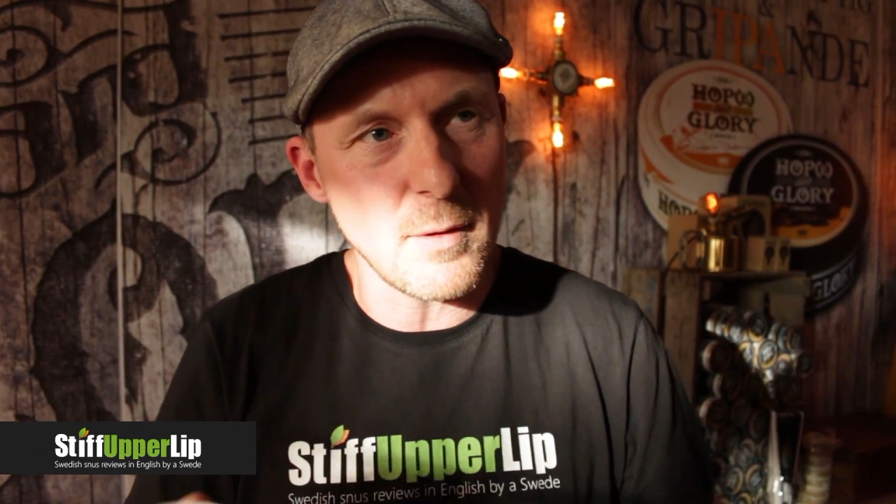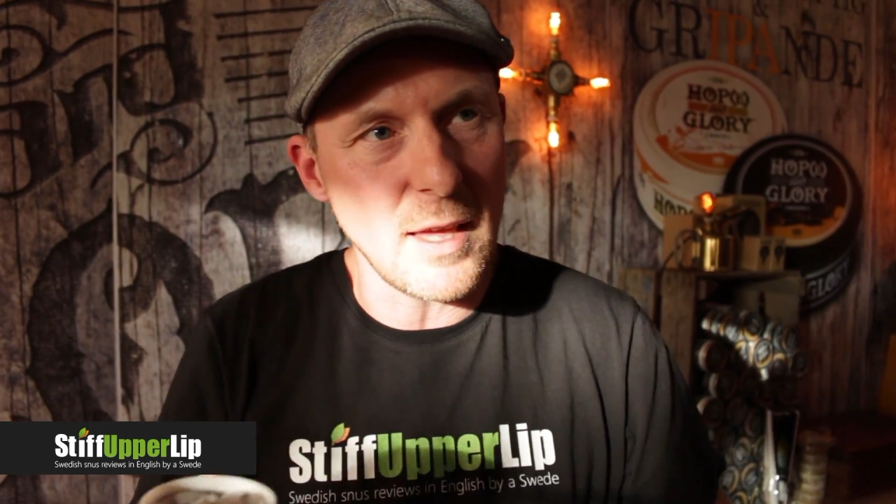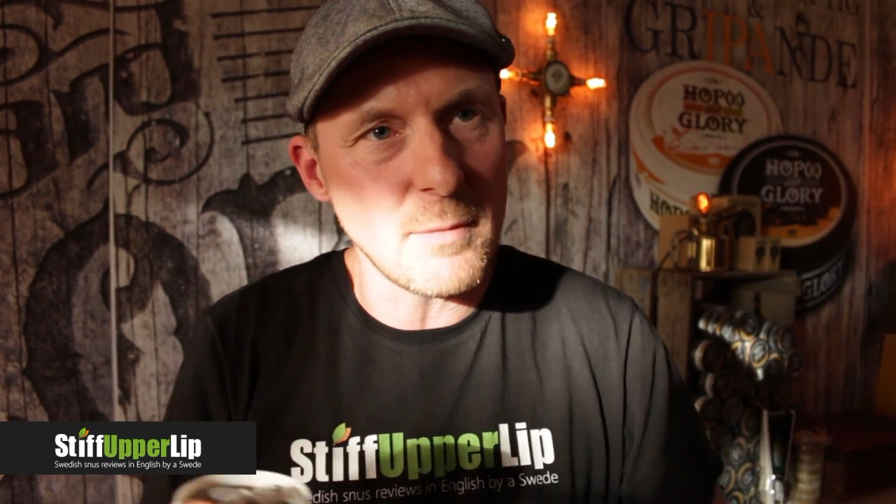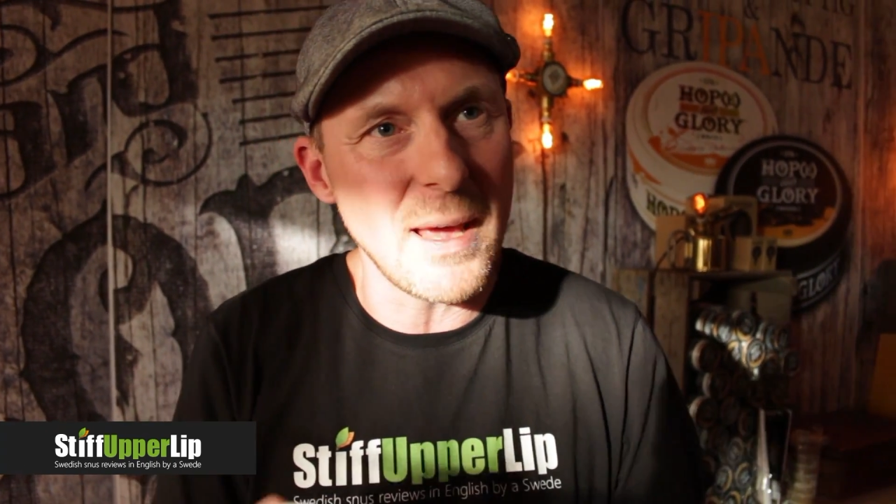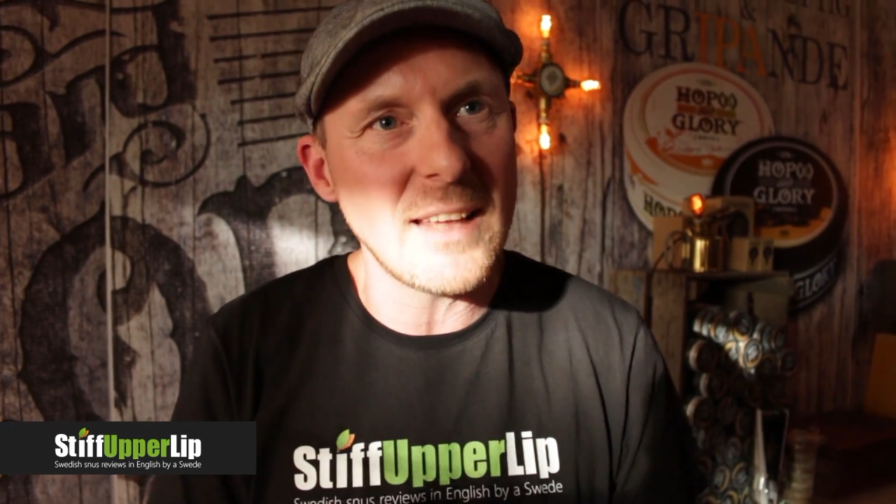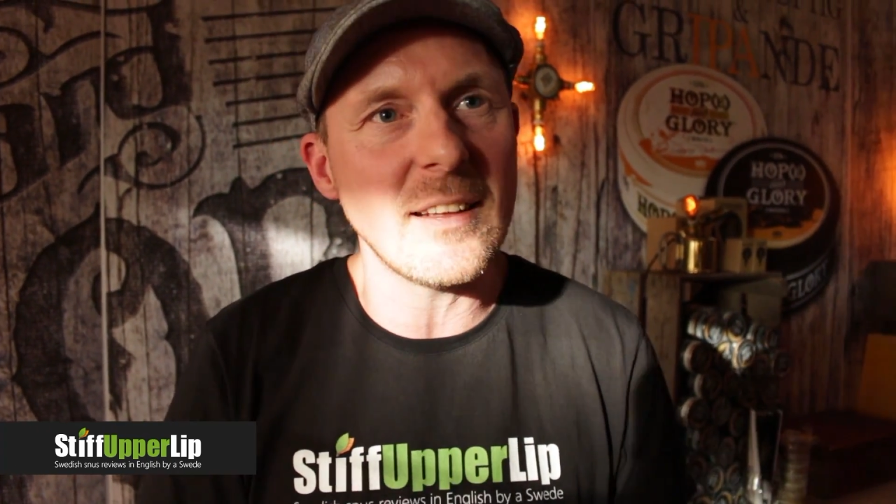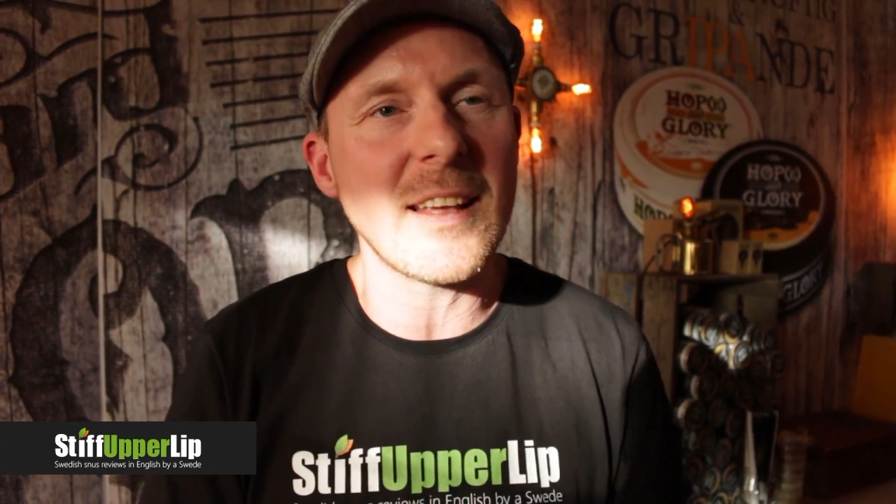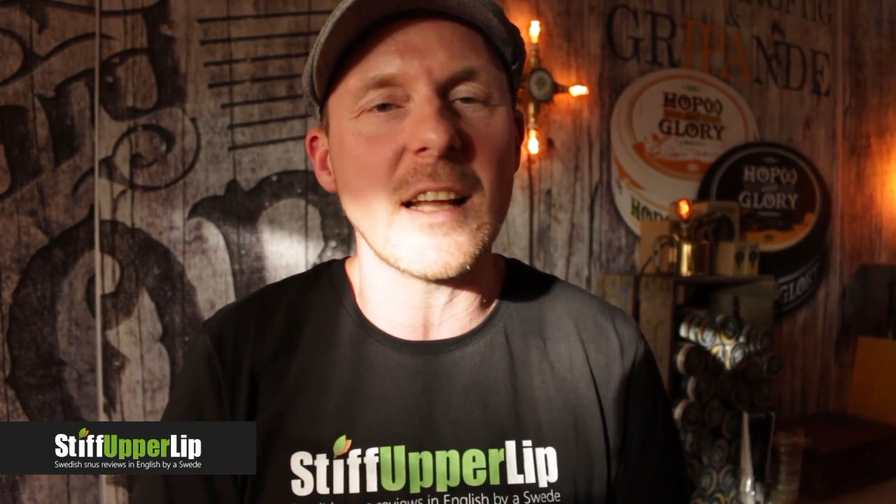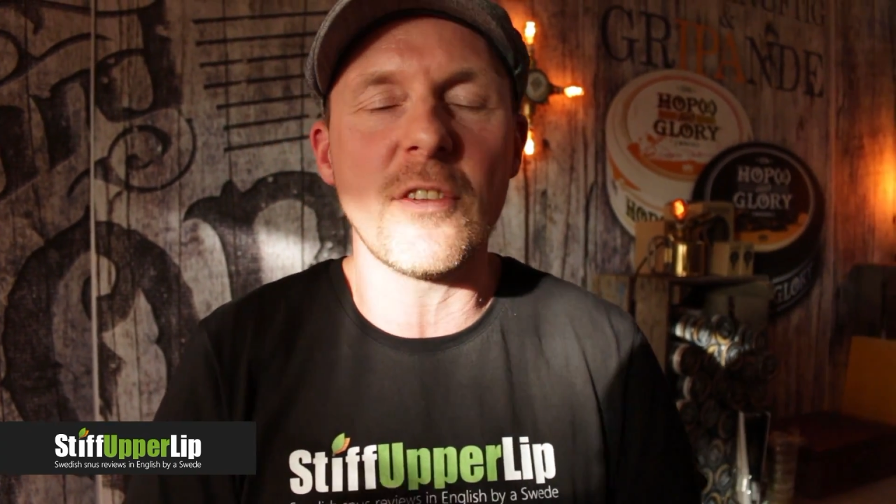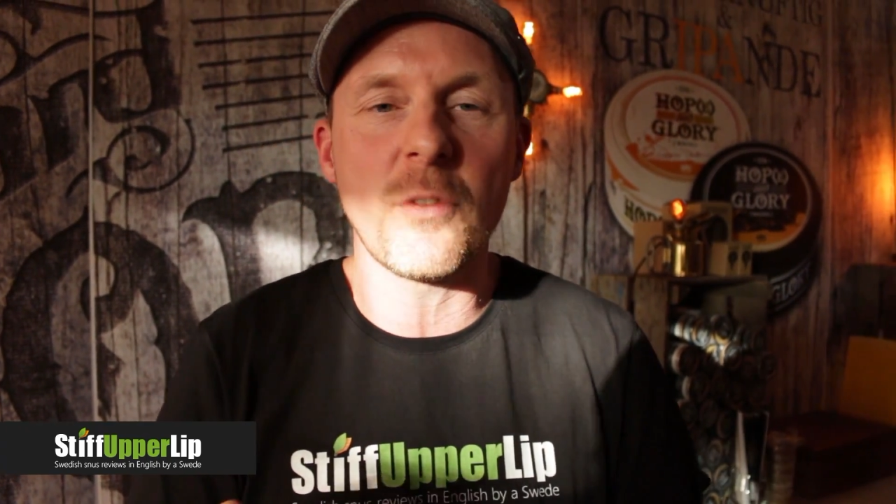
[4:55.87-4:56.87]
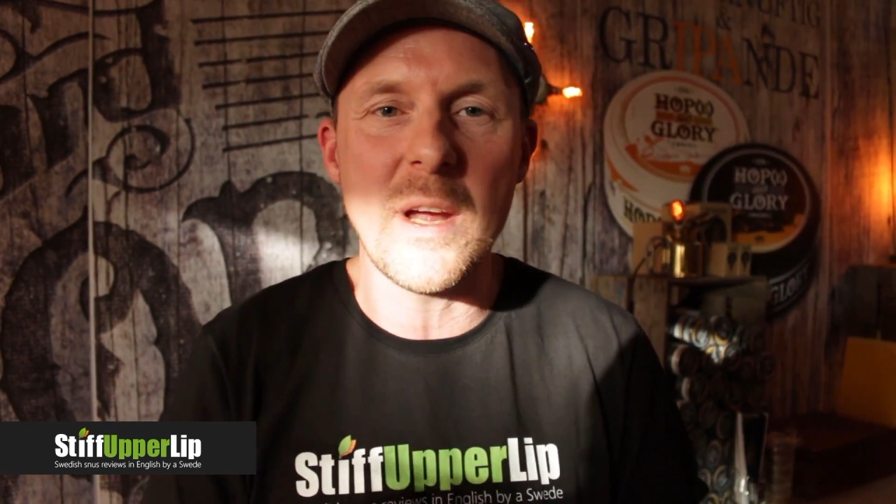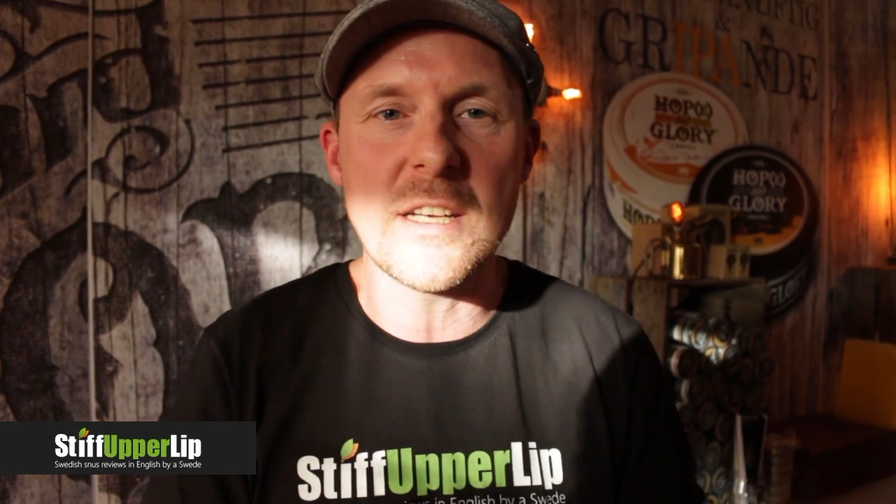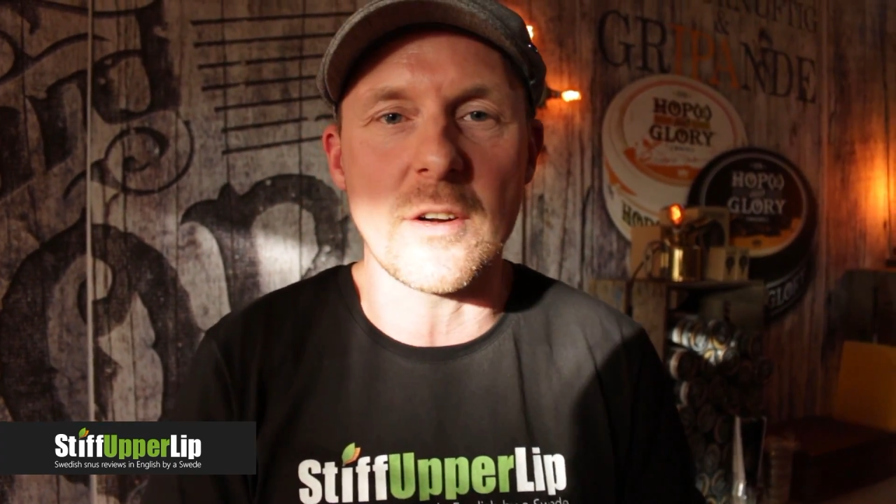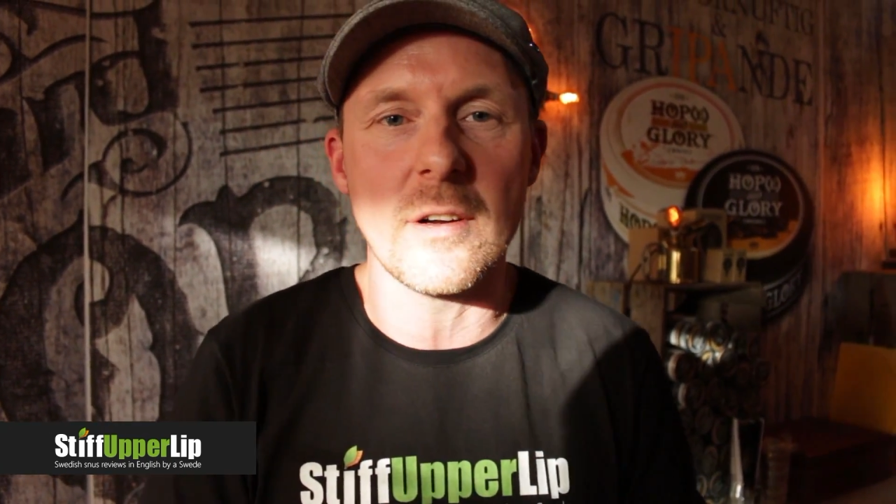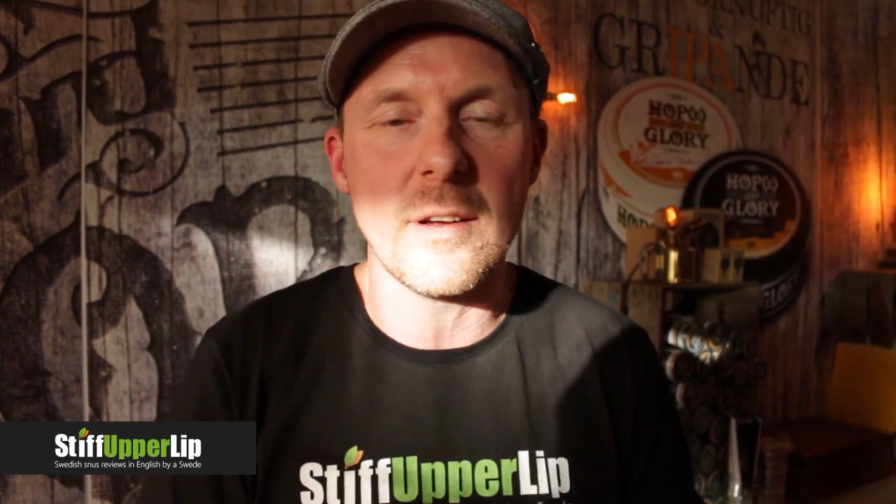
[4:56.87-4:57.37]
it makes it kind of
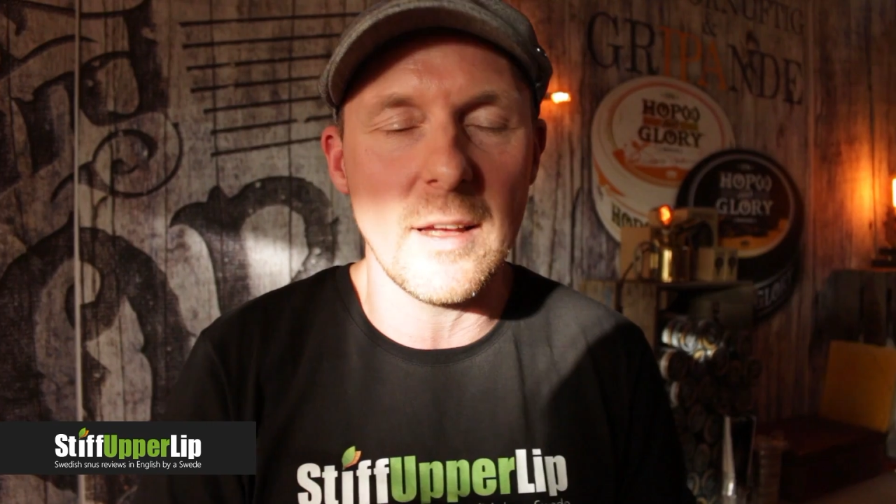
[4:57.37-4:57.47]
sweeter.